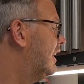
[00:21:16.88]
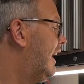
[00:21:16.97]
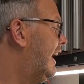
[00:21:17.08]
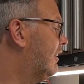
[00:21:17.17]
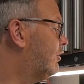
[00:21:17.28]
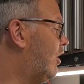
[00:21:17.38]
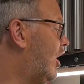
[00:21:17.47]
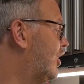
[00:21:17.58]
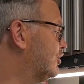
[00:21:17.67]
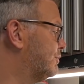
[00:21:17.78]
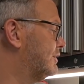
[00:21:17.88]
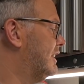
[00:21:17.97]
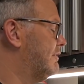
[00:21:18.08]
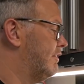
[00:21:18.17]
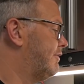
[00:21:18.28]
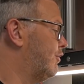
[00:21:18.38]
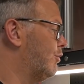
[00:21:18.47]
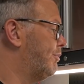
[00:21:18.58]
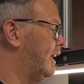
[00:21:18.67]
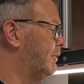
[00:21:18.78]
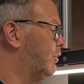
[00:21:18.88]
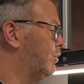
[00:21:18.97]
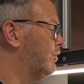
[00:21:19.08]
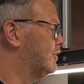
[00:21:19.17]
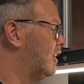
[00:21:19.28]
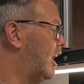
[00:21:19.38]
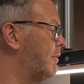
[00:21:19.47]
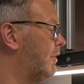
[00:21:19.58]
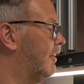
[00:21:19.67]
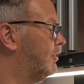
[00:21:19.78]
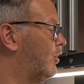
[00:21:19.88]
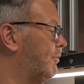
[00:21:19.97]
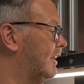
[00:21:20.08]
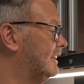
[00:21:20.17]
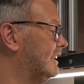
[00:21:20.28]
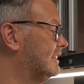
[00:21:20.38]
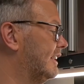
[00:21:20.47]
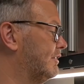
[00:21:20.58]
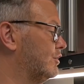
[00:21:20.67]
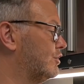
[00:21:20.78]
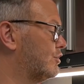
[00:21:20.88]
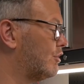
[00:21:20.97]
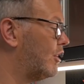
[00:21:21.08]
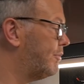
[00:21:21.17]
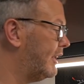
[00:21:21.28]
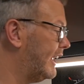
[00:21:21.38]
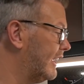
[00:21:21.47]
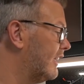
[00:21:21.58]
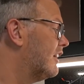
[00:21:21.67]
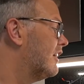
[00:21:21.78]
And I've got 100% for full beam all the time. I've got my D7 strobing